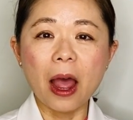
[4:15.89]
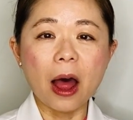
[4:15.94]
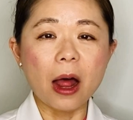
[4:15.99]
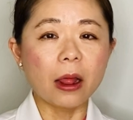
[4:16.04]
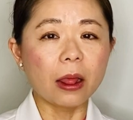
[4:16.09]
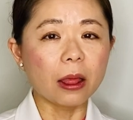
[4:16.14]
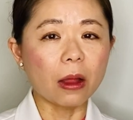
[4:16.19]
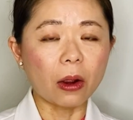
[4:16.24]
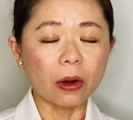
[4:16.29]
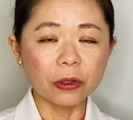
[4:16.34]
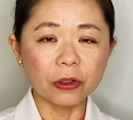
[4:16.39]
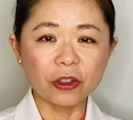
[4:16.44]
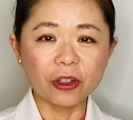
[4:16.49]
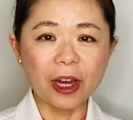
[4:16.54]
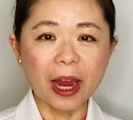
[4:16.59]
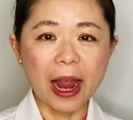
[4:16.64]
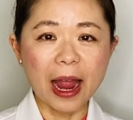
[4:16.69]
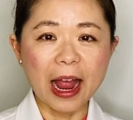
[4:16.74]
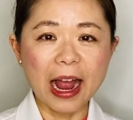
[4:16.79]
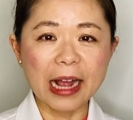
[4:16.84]
large
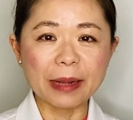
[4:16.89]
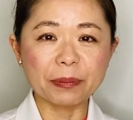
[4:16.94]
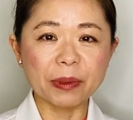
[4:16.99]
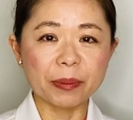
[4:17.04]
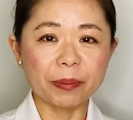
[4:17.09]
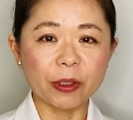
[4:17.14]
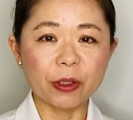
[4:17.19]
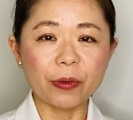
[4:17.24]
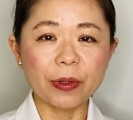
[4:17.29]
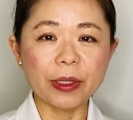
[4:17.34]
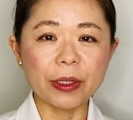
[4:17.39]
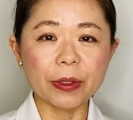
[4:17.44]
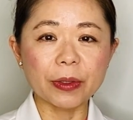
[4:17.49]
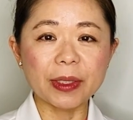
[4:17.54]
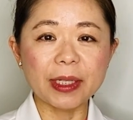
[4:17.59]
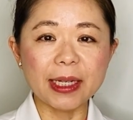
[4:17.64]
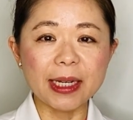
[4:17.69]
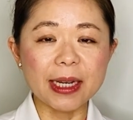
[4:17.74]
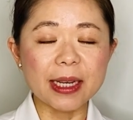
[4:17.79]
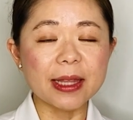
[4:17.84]
gaps between your
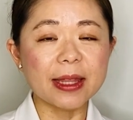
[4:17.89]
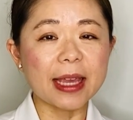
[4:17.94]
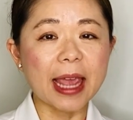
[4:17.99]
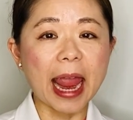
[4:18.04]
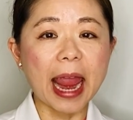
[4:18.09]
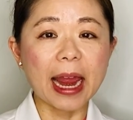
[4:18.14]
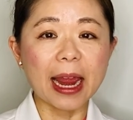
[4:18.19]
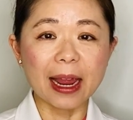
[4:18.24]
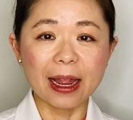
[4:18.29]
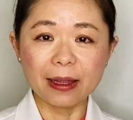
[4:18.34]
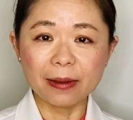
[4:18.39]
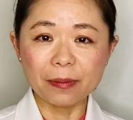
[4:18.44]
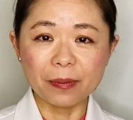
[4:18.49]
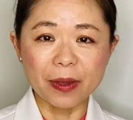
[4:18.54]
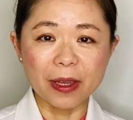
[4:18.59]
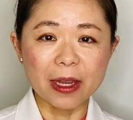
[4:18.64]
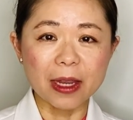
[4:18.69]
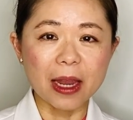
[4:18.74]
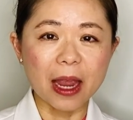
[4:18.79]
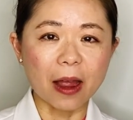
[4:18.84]
teeth can
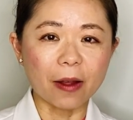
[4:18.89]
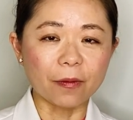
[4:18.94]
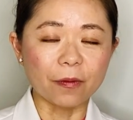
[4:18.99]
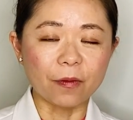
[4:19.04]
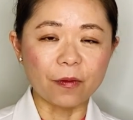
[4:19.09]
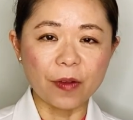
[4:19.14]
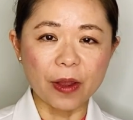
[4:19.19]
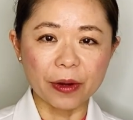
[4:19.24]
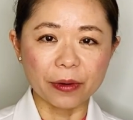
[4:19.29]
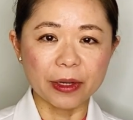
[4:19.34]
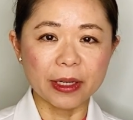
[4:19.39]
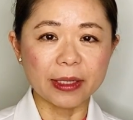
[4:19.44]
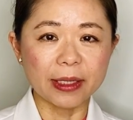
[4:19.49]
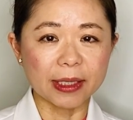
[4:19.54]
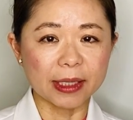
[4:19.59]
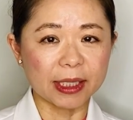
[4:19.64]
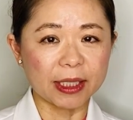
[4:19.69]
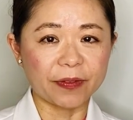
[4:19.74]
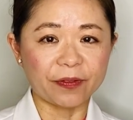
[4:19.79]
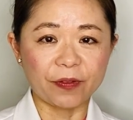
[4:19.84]
be very
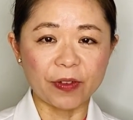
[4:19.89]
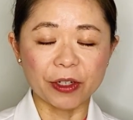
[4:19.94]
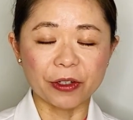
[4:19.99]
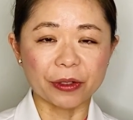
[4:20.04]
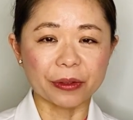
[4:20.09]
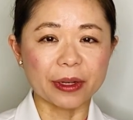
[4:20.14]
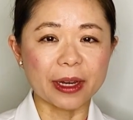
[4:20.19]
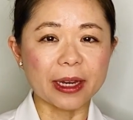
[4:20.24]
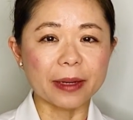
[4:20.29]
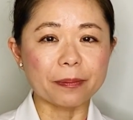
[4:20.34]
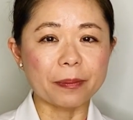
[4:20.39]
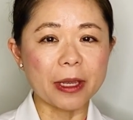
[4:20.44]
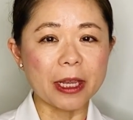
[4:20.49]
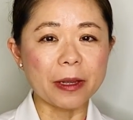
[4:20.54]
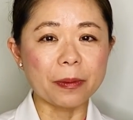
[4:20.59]
disfiguring.